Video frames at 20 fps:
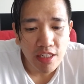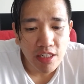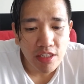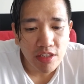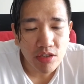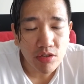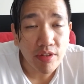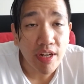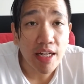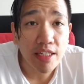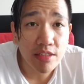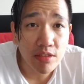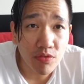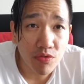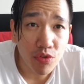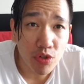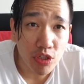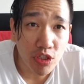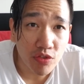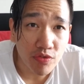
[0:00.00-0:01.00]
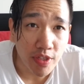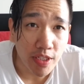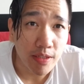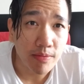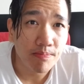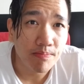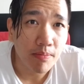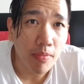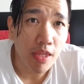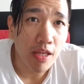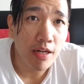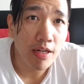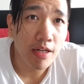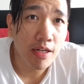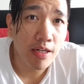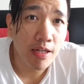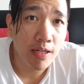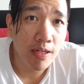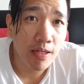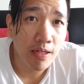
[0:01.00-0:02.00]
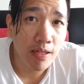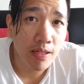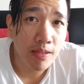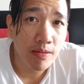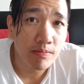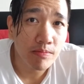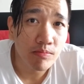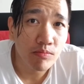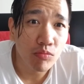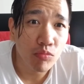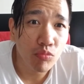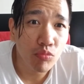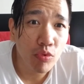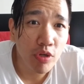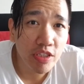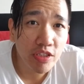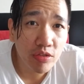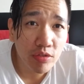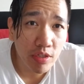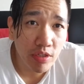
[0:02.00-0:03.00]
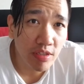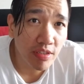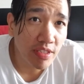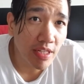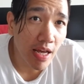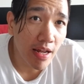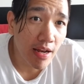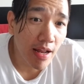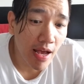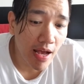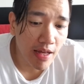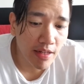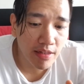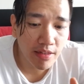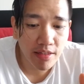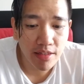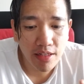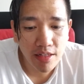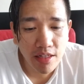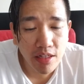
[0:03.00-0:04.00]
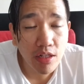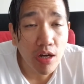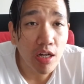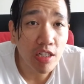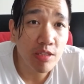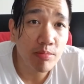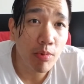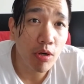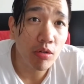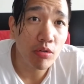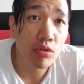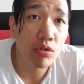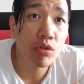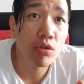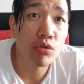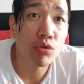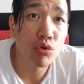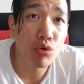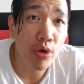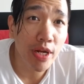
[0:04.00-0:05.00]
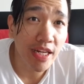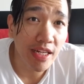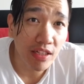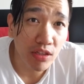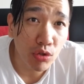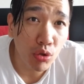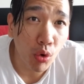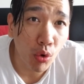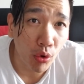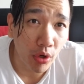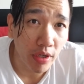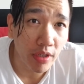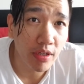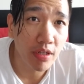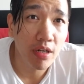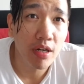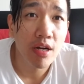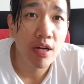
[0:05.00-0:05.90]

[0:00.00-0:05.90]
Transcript: So that's the first thing. Um, once you understand that, then he talks about creating torque.